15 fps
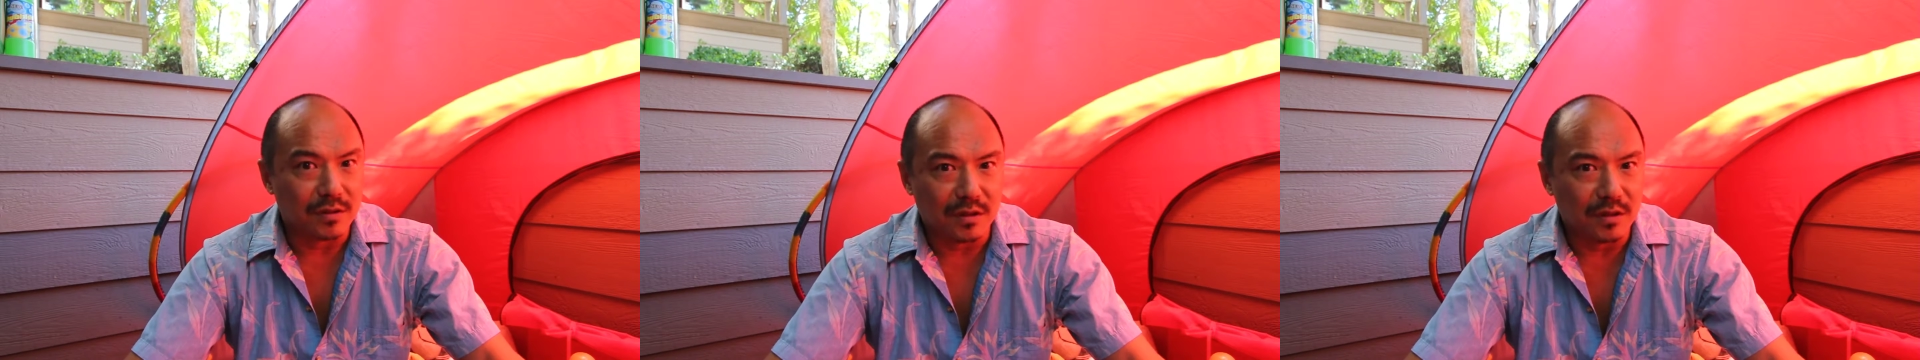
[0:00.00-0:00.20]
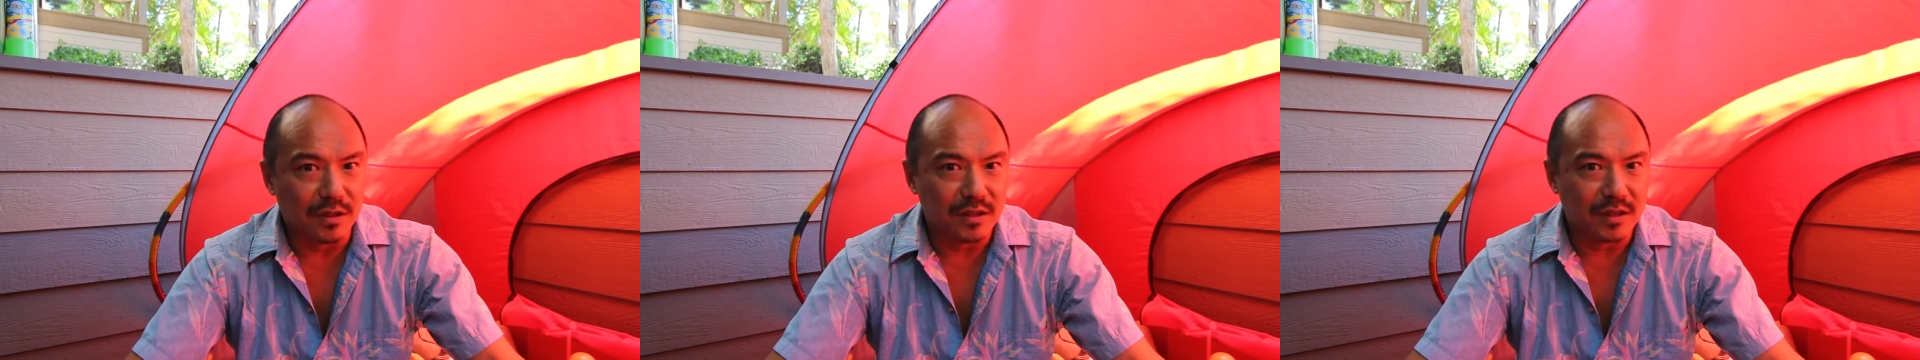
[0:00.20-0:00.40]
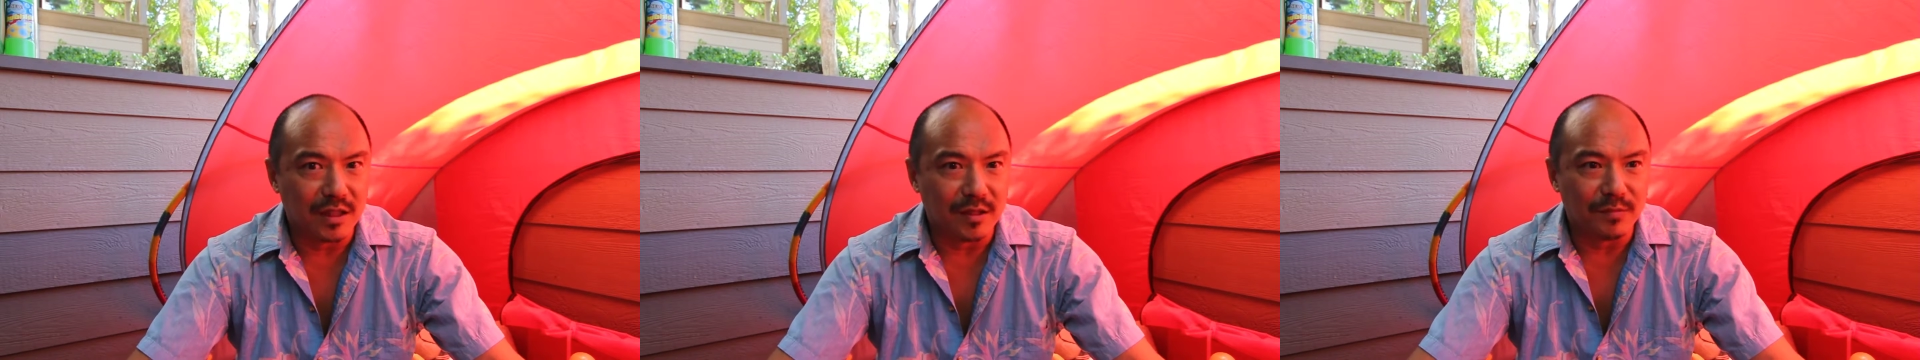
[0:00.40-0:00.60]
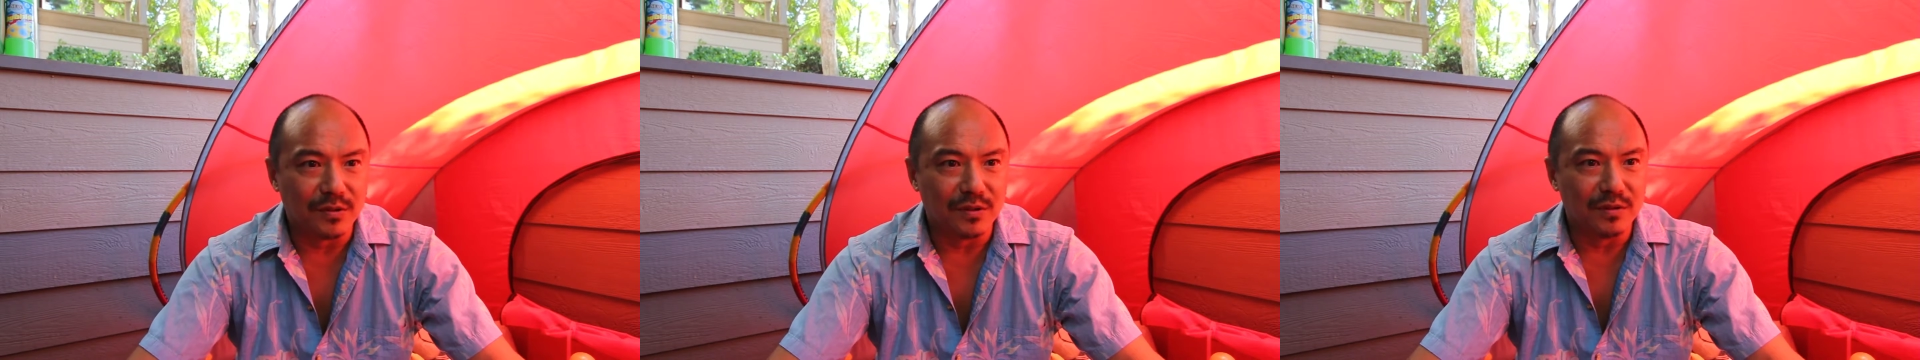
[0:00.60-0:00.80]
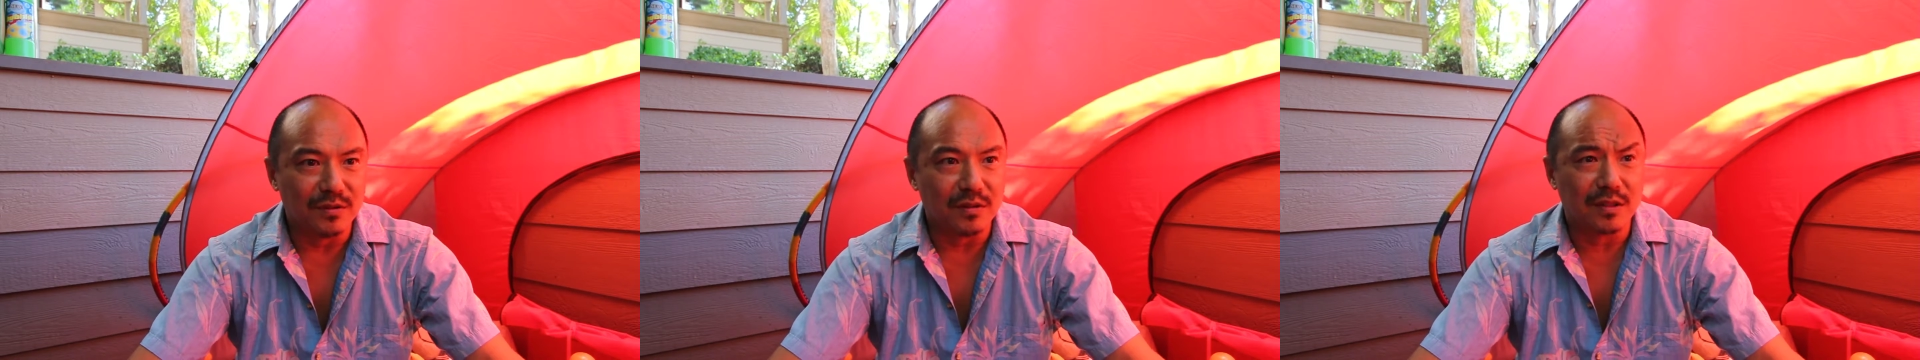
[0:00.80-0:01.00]
a good
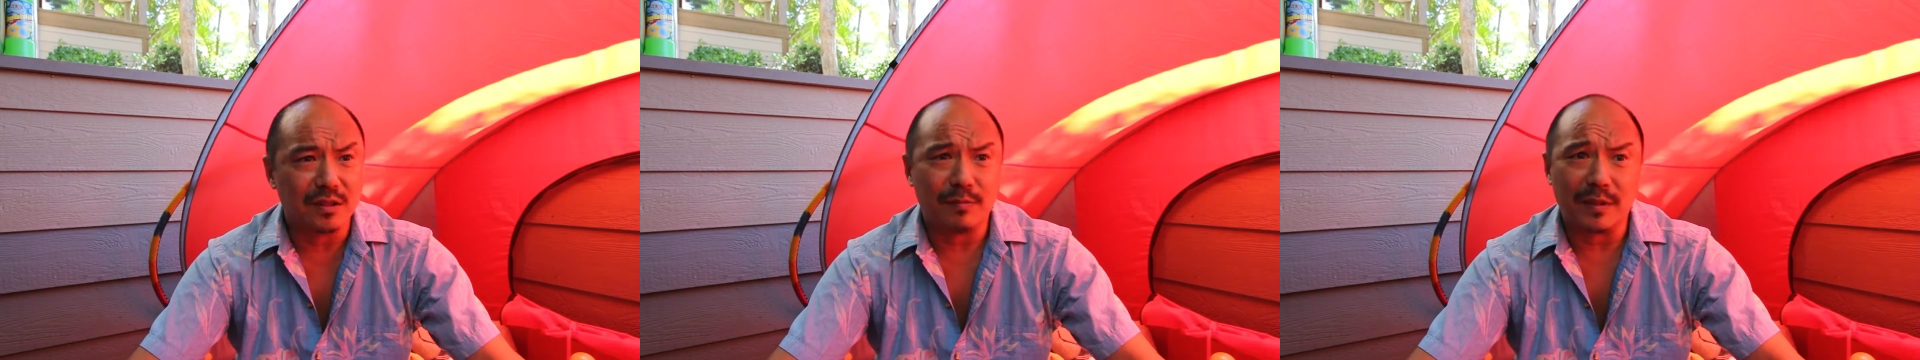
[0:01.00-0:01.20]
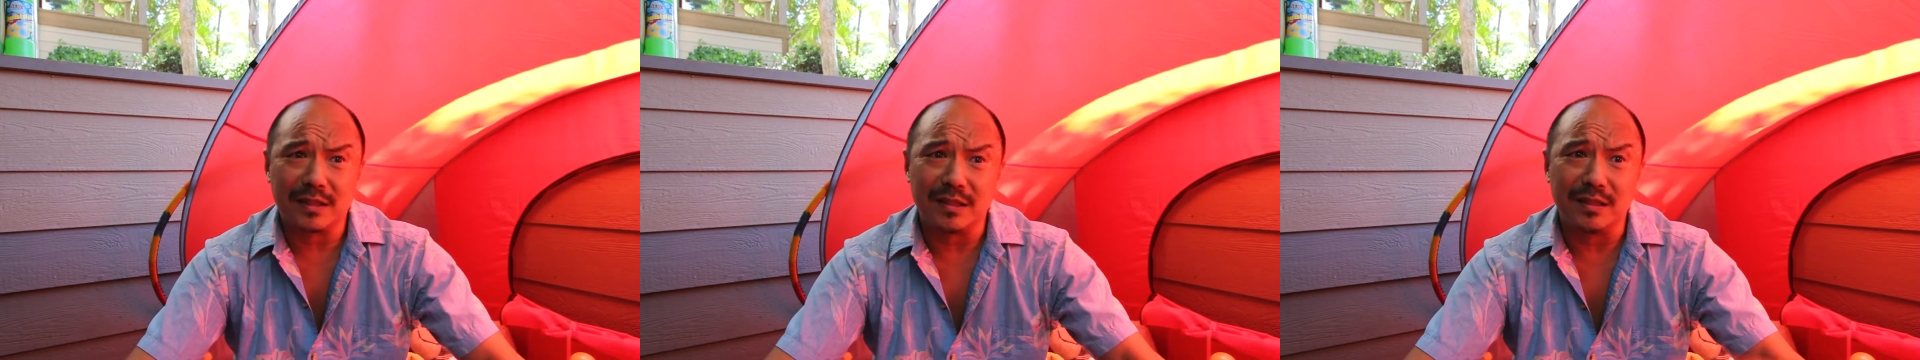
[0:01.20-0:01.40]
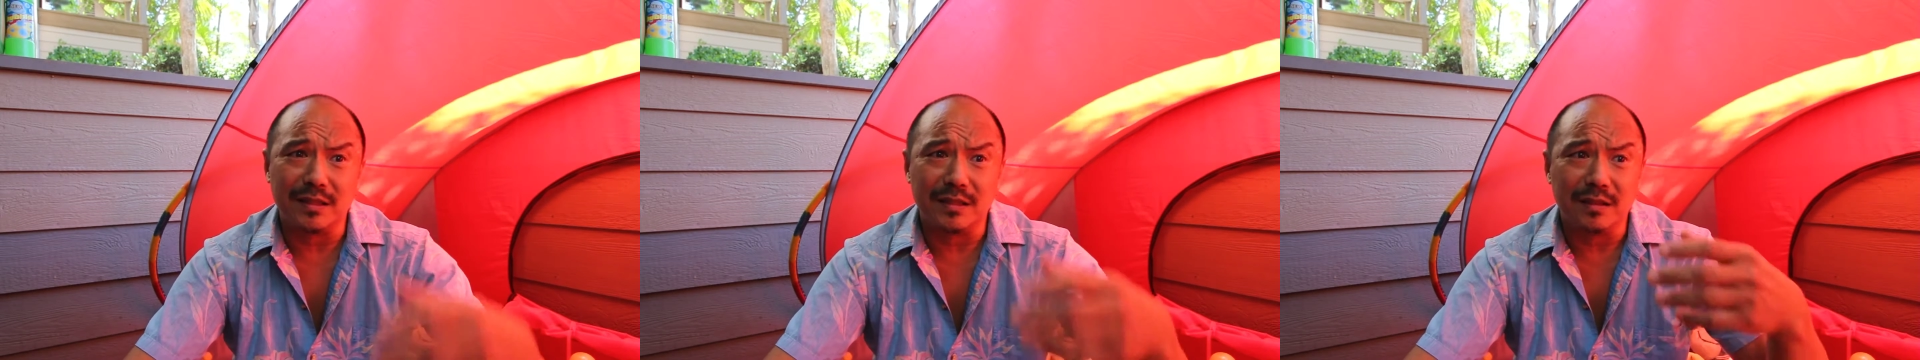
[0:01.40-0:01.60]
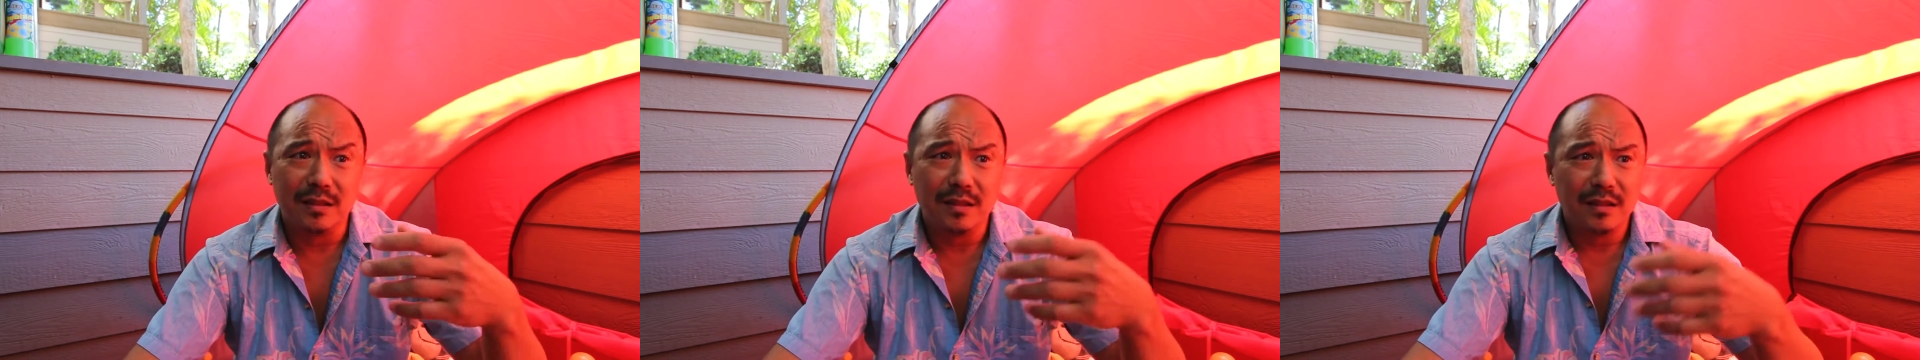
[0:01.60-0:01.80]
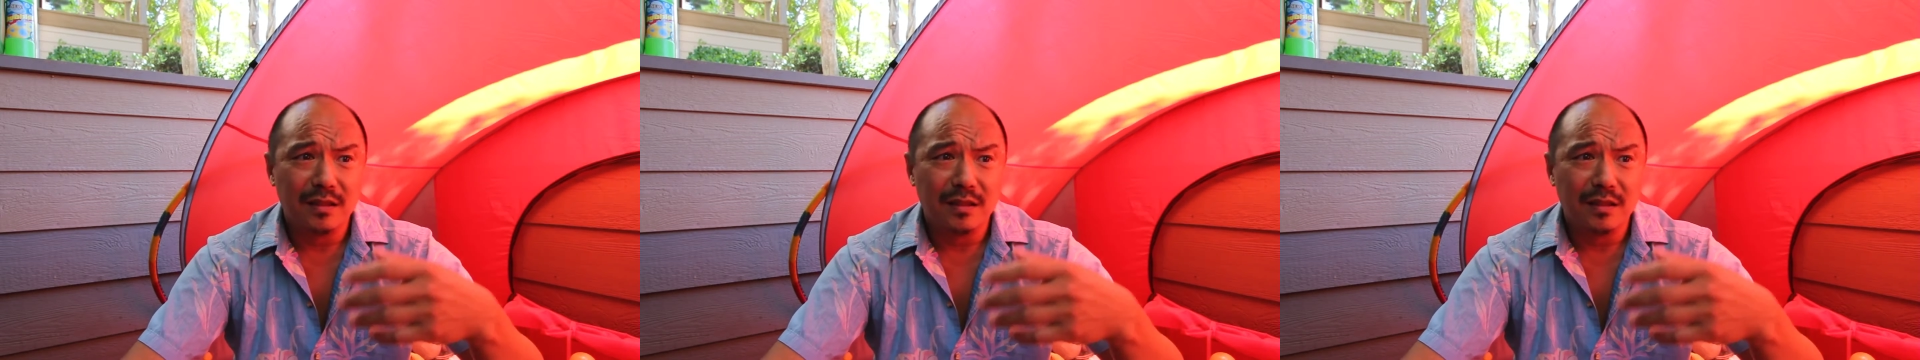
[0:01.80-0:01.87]
example: expecting